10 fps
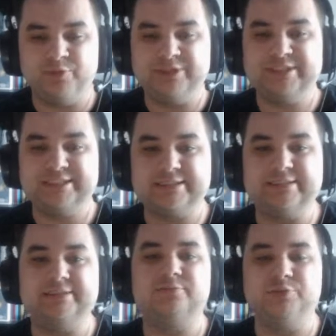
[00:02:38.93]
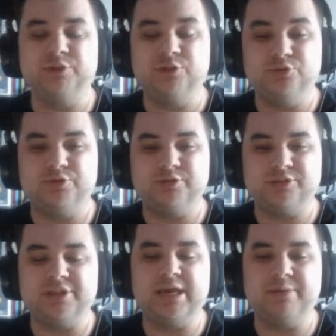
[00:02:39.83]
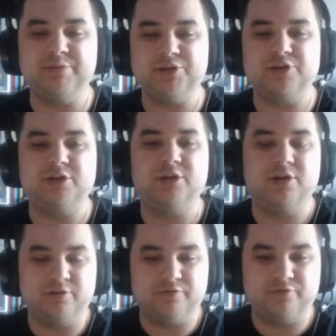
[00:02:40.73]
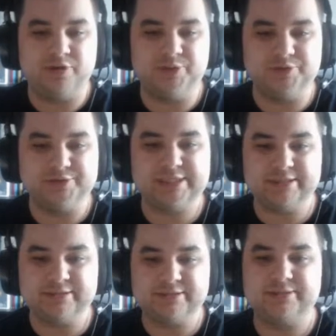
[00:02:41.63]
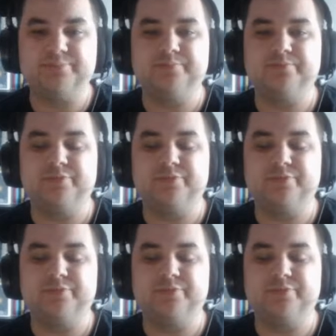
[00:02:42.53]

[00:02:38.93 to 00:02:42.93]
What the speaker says: reduces the damage from those skills.